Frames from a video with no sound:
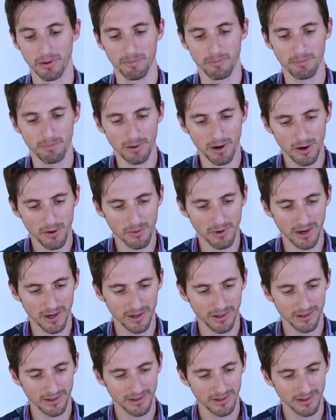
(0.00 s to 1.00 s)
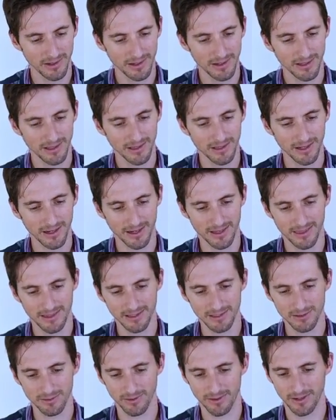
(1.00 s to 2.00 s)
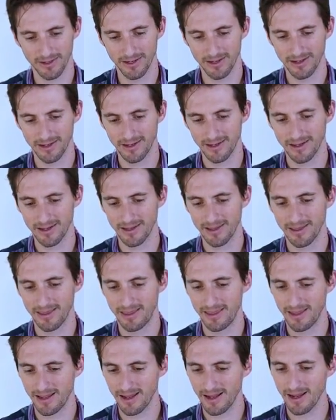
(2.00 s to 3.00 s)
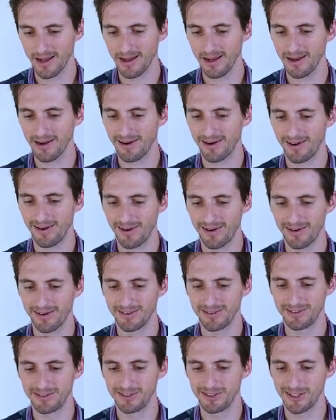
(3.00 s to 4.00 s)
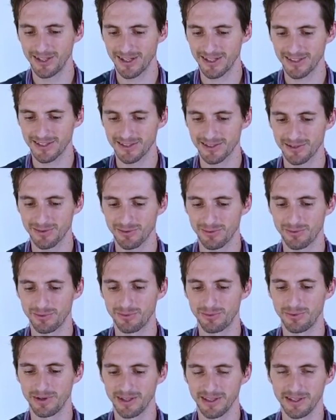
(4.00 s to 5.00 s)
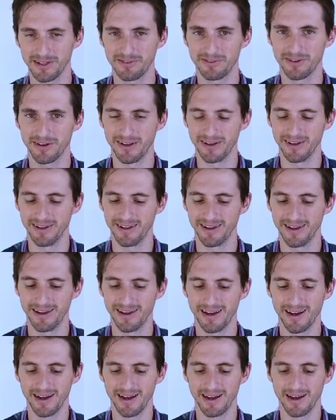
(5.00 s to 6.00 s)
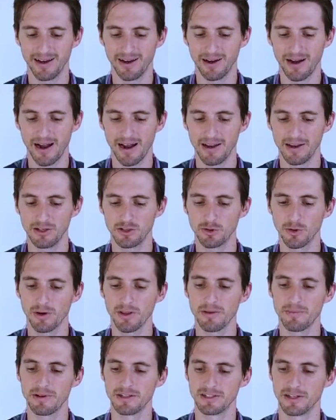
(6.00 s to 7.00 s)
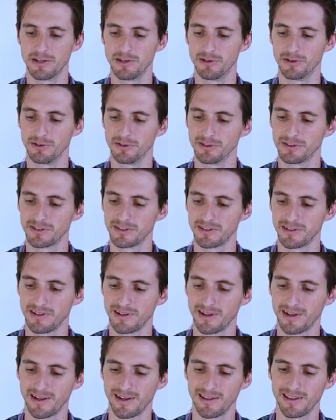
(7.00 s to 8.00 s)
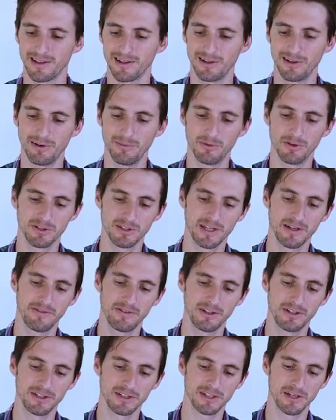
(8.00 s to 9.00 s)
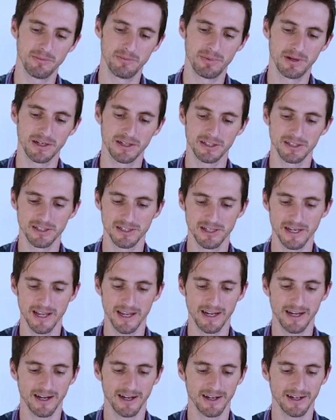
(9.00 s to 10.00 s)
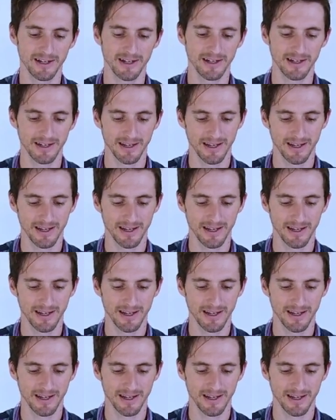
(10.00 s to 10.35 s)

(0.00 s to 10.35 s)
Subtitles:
a boa like this one, they are just really fun. I enjoy them as adults. They'll almost give you just a big snake hug.